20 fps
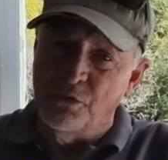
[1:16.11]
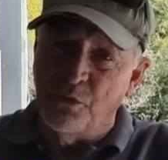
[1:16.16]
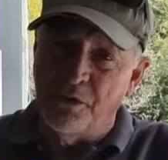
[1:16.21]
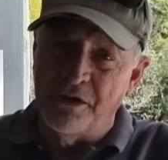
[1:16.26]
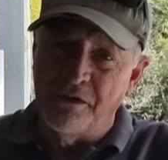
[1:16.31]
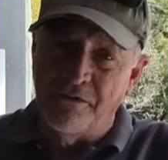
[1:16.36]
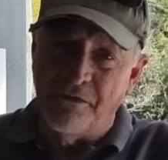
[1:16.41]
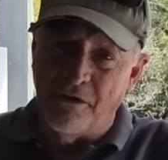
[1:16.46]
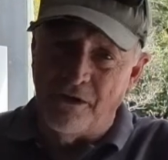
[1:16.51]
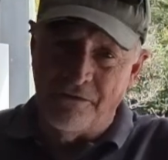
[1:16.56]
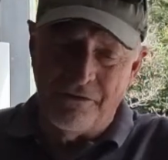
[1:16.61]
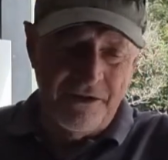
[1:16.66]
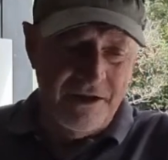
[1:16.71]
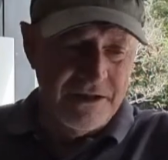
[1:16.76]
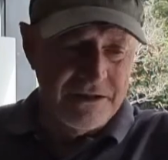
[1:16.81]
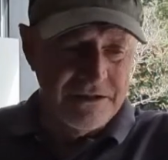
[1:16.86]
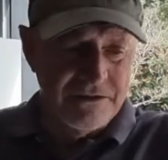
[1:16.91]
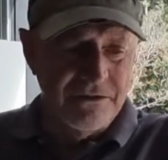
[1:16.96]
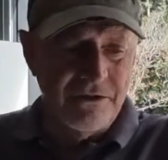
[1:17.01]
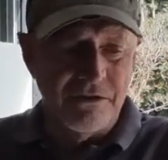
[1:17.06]

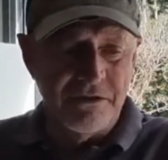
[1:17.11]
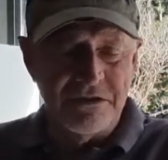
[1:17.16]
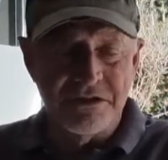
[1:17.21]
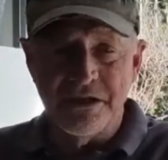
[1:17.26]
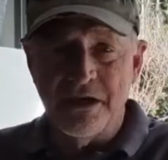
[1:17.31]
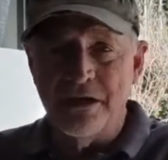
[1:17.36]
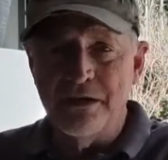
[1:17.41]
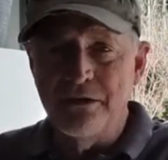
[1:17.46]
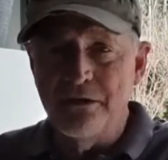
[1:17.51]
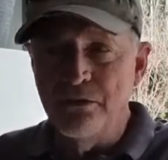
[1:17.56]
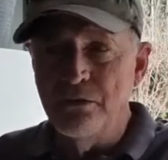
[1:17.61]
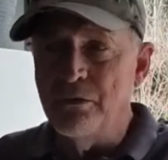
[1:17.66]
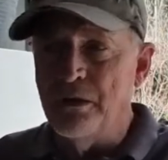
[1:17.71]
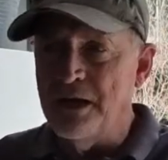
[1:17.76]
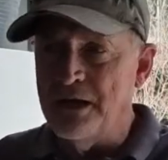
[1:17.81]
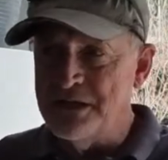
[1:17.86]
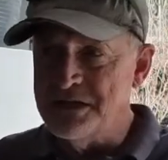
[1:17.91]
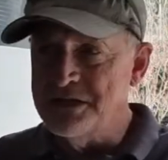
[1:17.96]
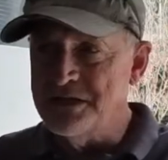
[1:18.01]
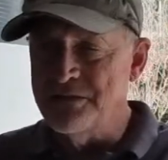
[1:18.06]
$25,000 AU
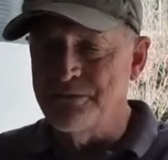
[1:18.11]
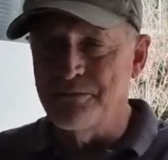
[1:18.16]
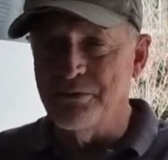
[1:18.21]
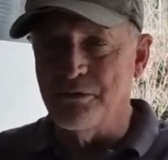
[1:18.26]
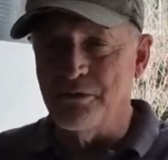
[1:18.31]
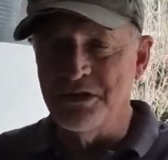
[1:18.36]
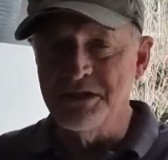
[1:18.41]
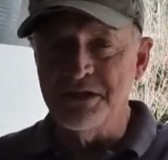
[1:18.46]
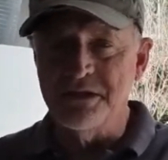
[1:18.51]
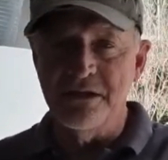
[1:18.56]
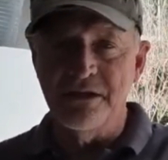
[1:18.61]
asking price,